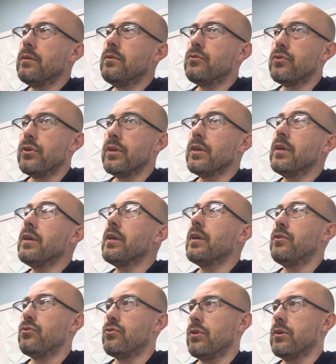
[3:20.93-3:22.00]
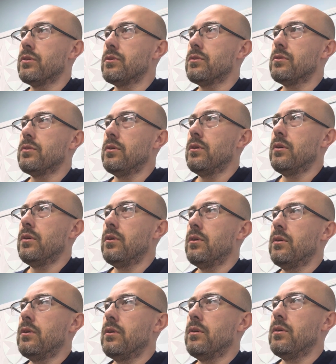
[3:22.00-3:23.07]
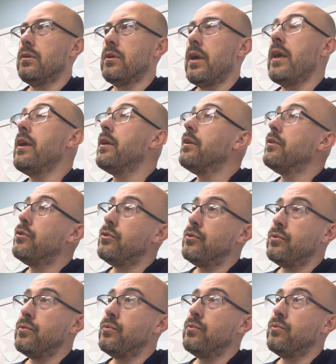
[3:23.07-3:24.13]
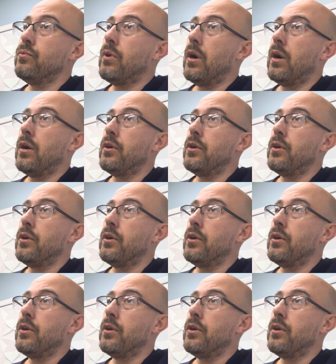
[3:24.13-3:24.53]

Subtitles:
drinking, and drugs. Hey, do you